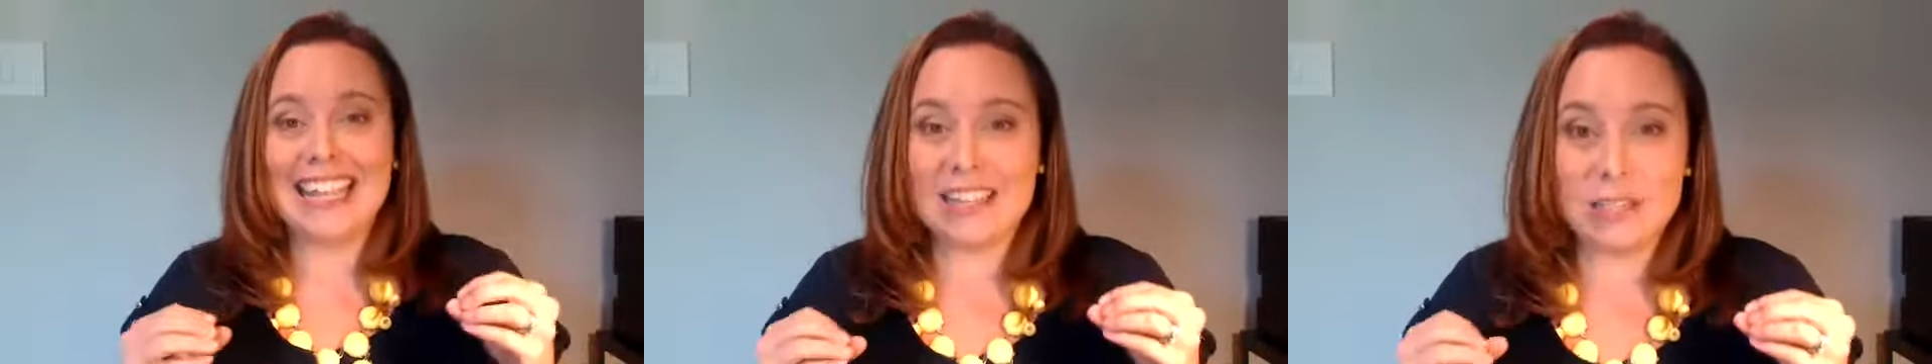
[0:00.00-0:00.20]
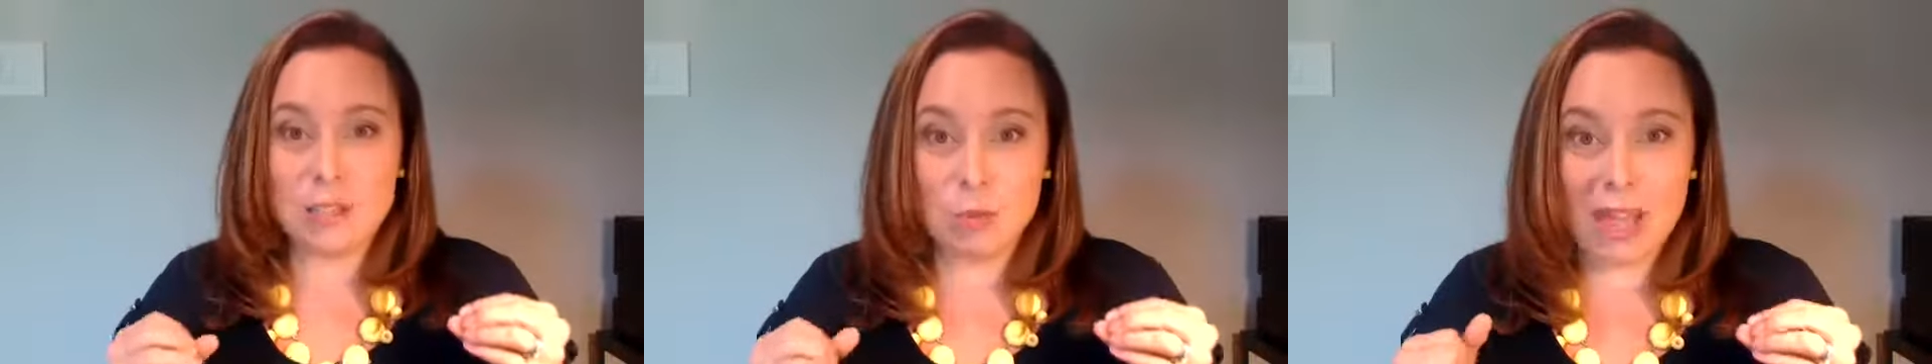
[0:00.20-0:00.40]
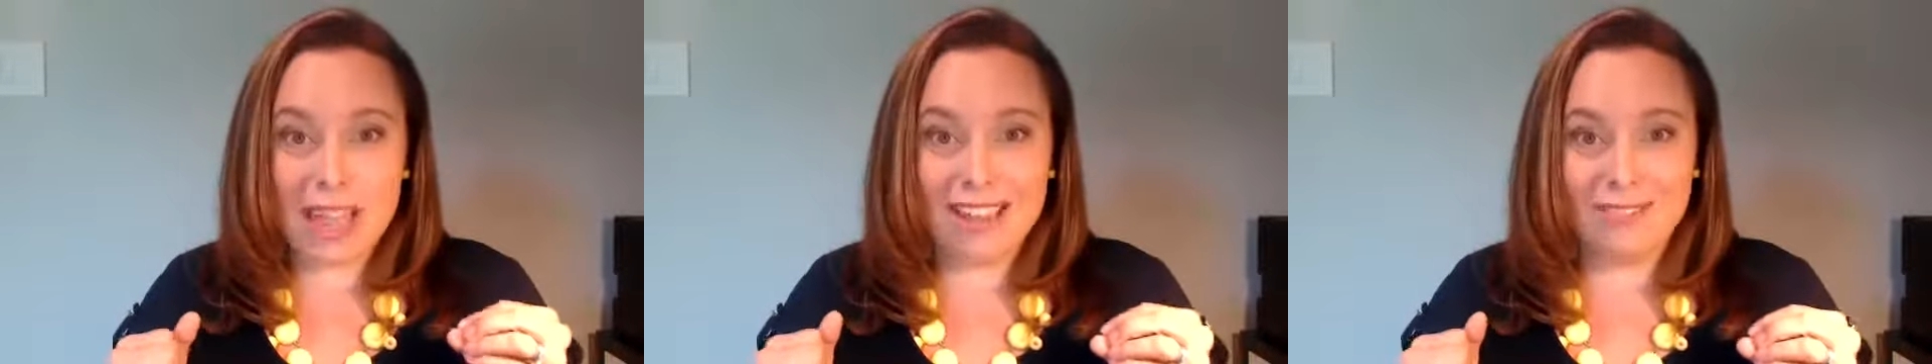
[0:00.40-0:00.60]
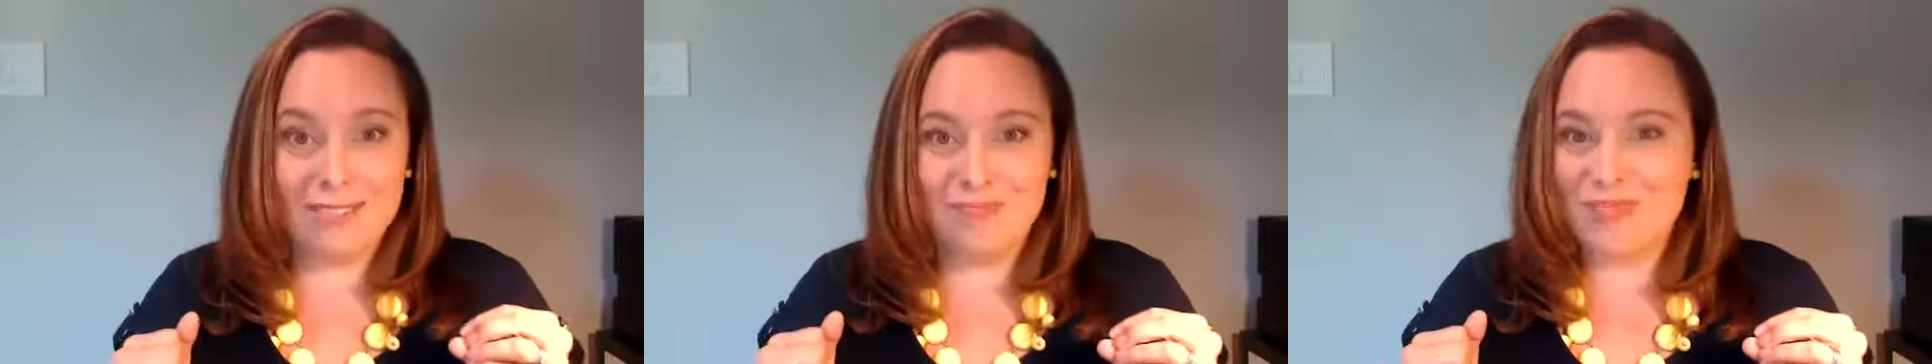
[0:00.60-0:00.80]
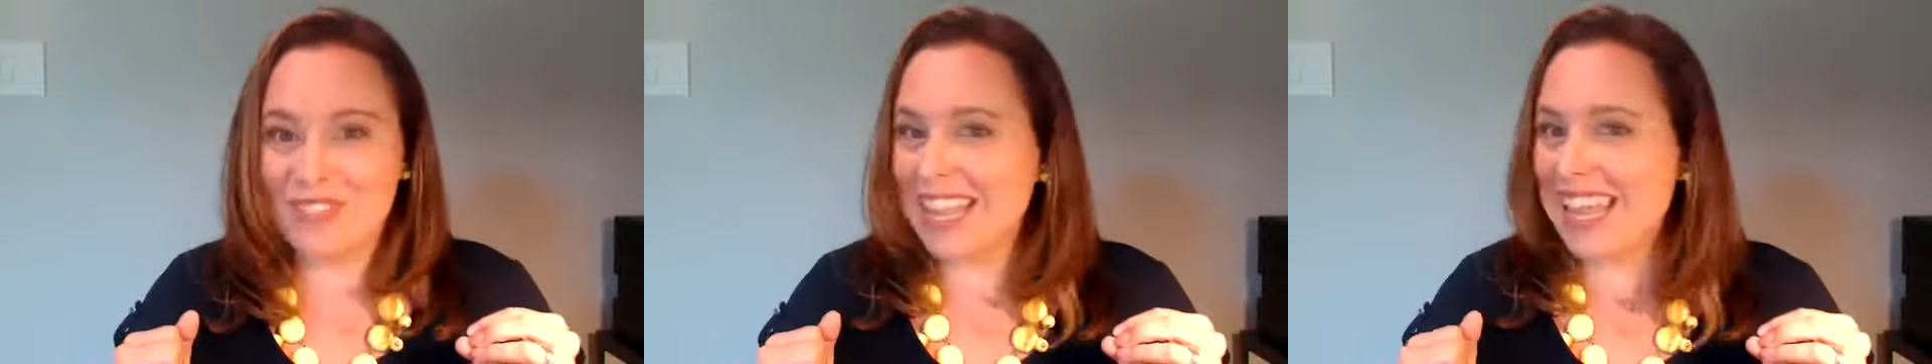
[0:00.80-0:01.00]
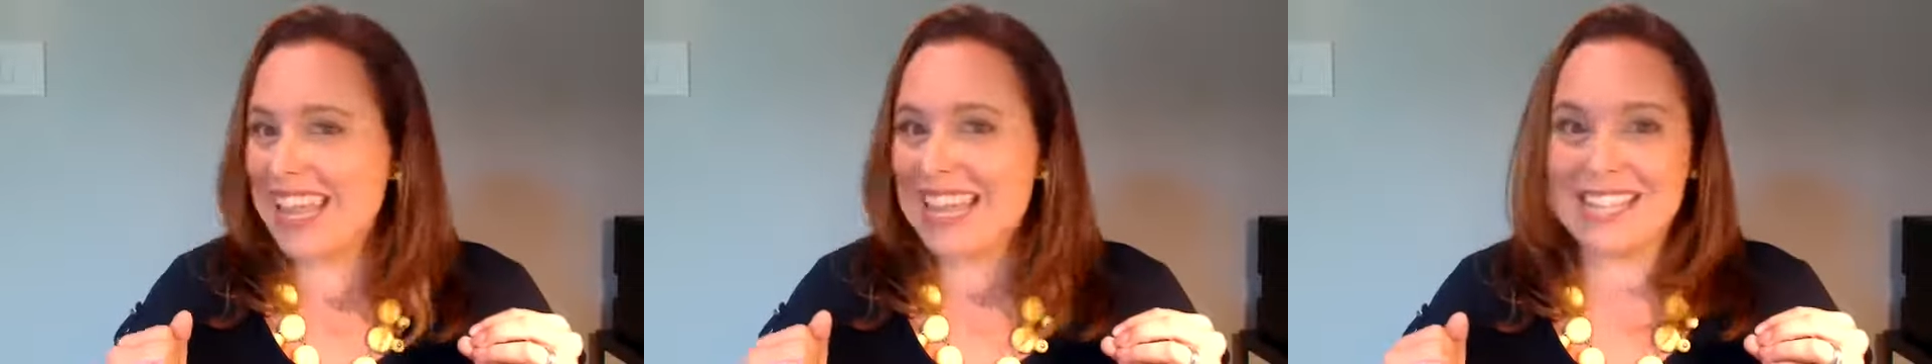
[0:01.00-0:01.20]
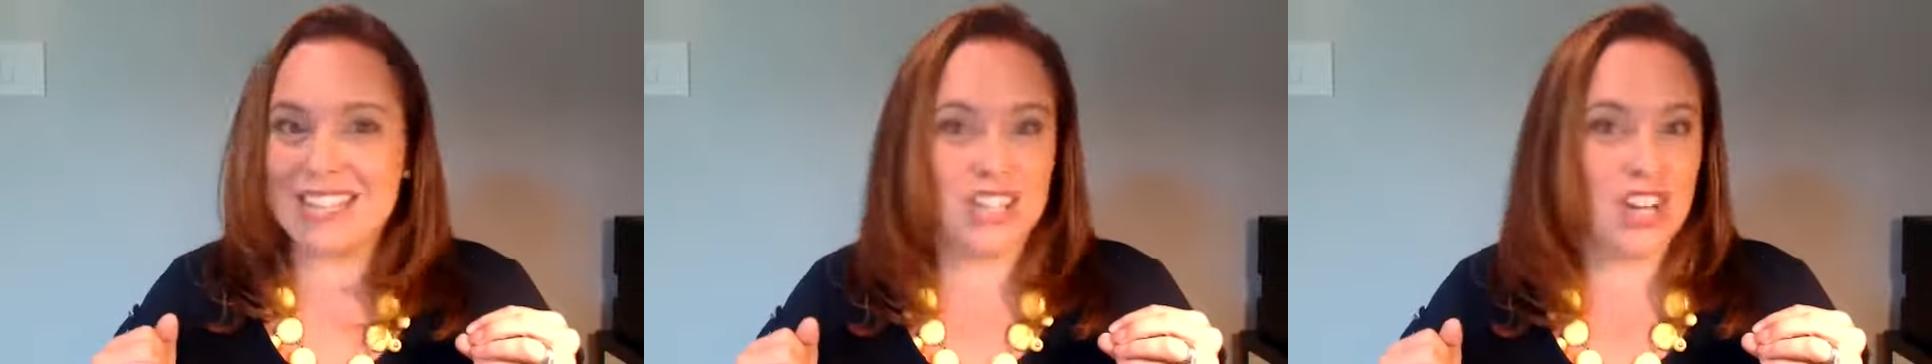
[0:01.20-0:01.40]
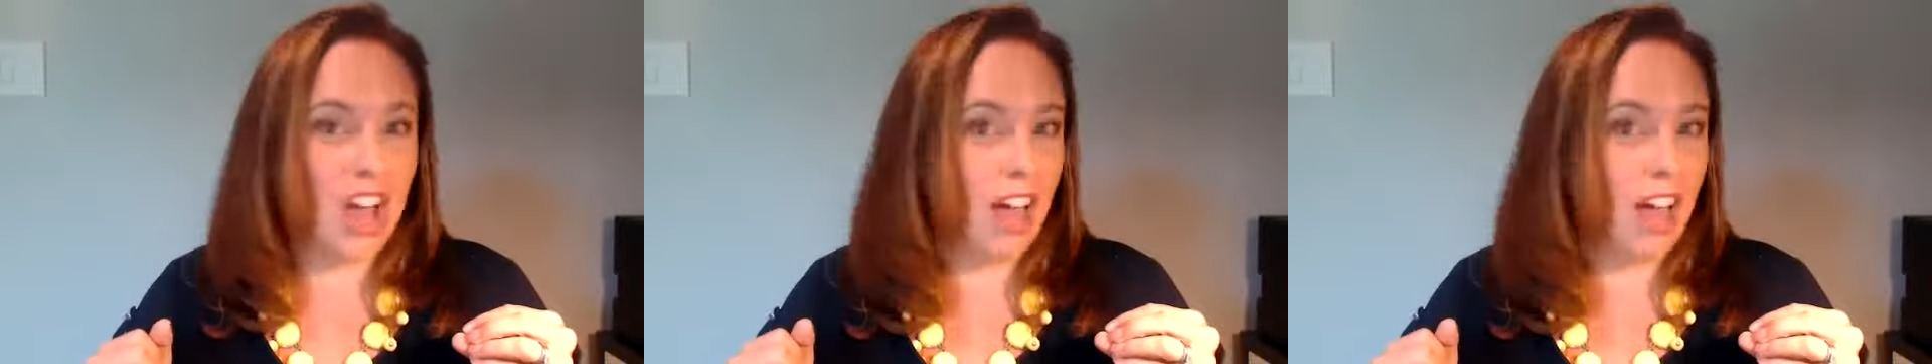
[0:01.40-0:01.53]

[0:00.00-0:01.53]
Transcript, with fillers: Guess what? It's